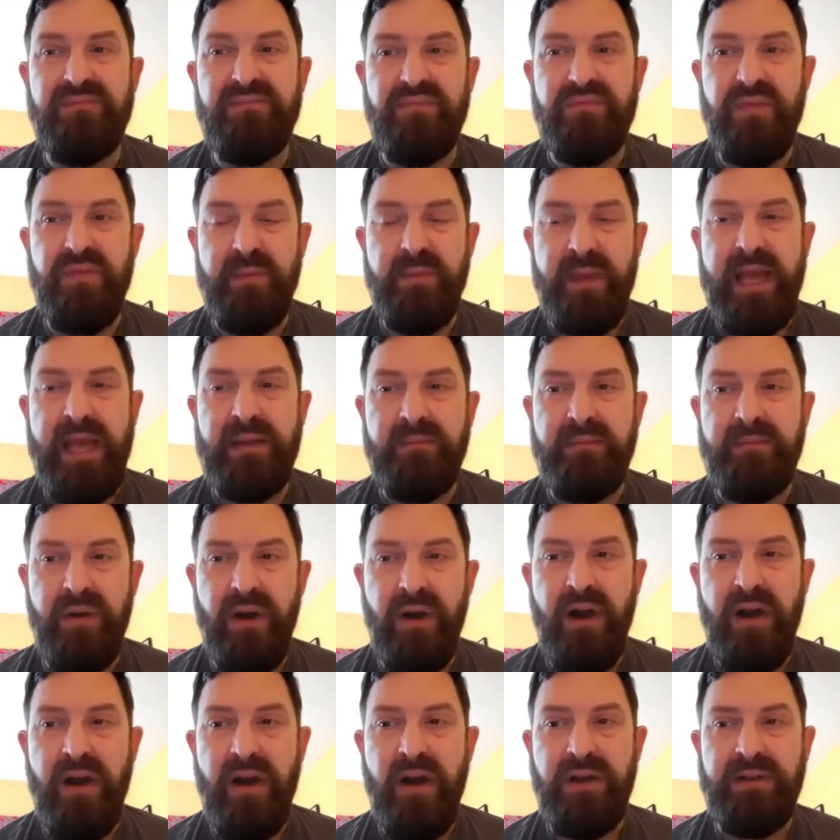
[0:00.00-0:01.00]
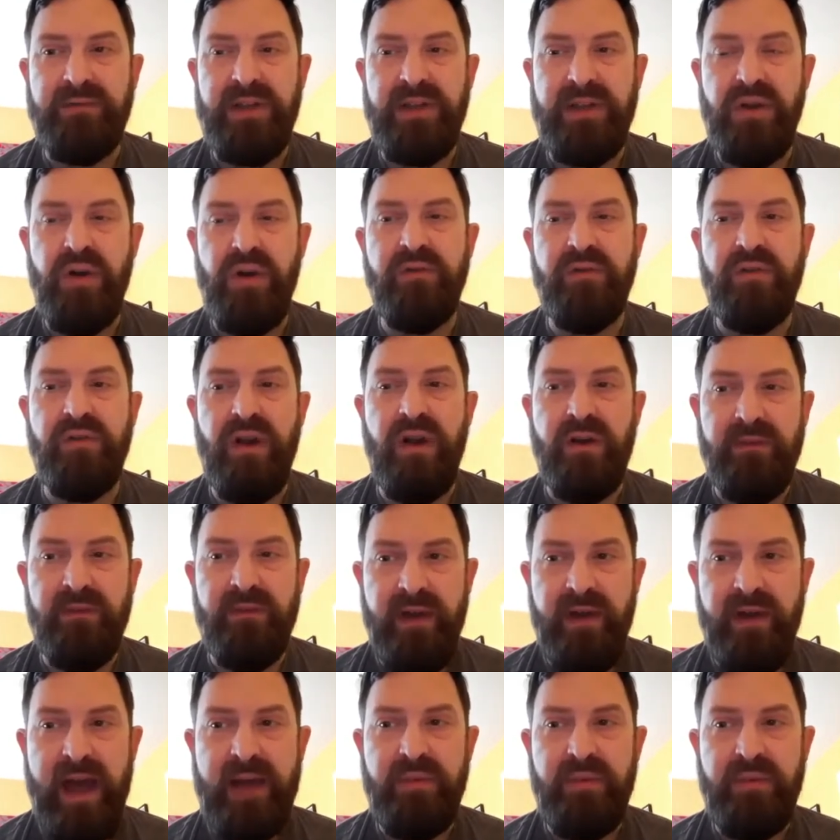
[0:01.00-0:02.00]
remain a part of the overall
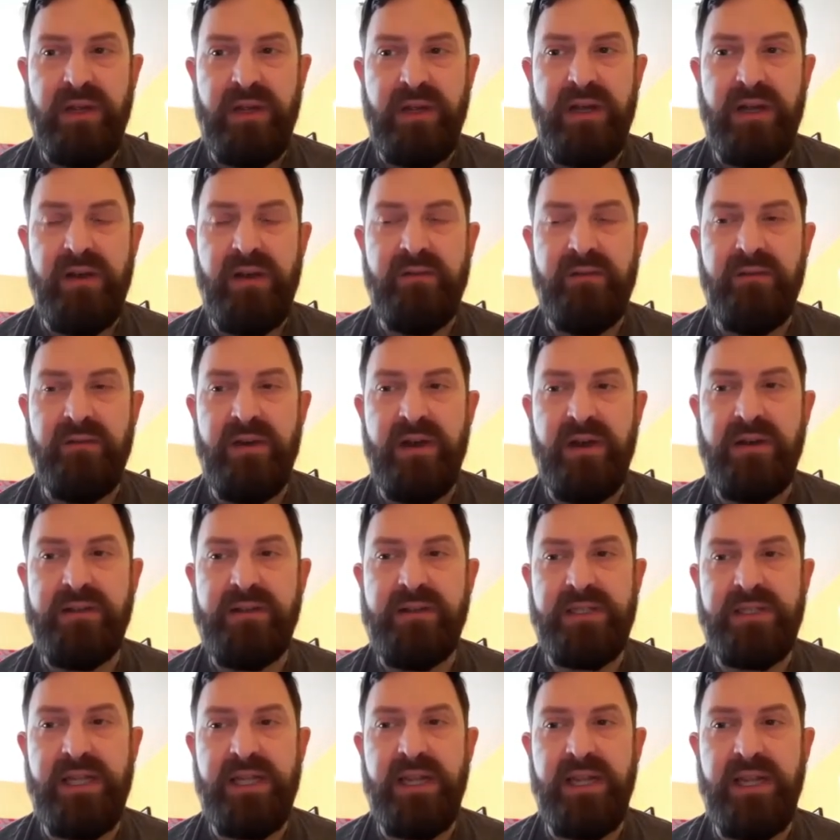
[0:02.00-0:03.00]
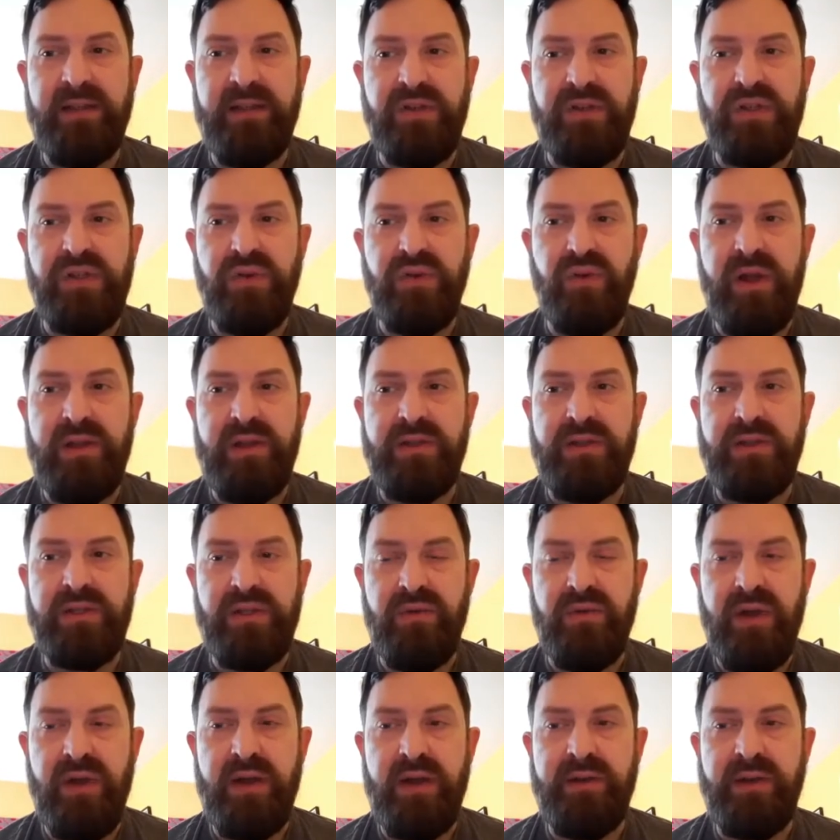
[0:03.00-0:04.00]
fabric of the city of Detroit, the
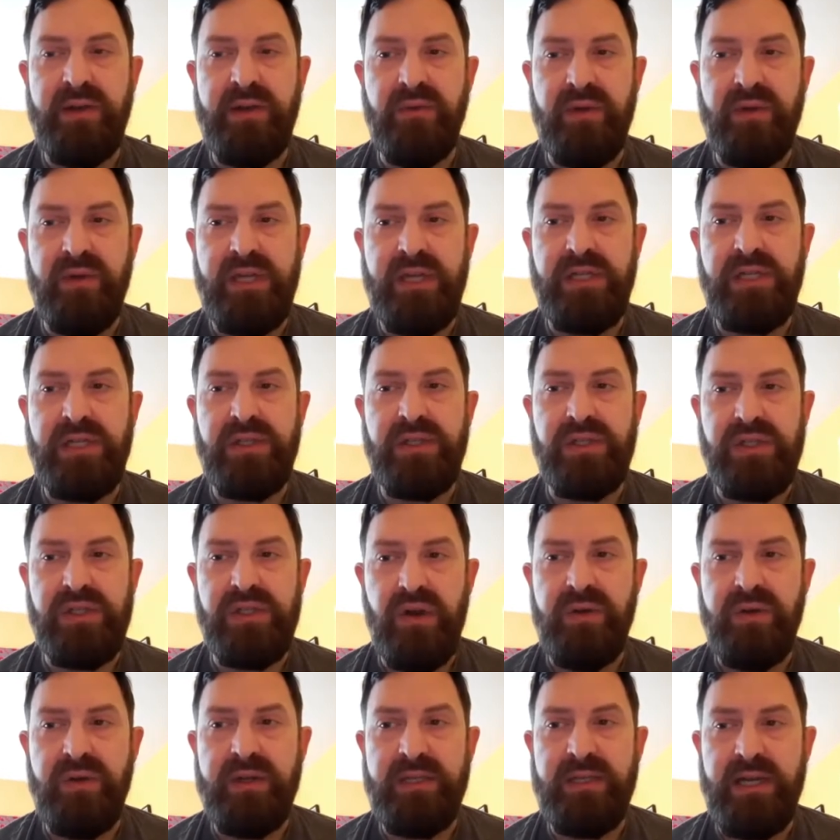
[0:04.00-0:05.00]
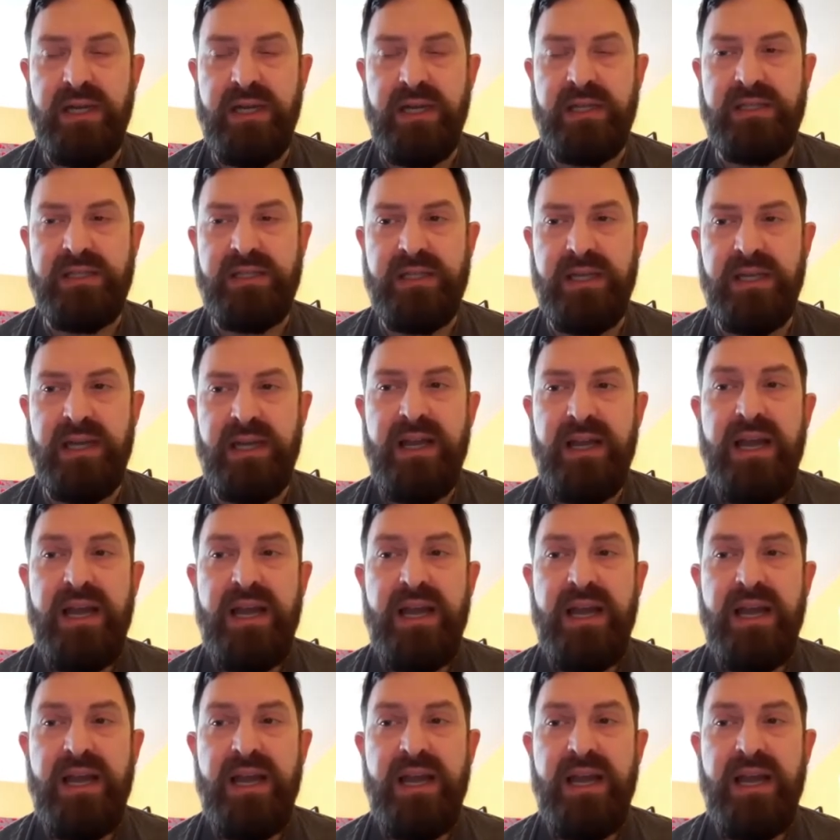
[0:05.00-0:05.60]
surrounding region. So it does.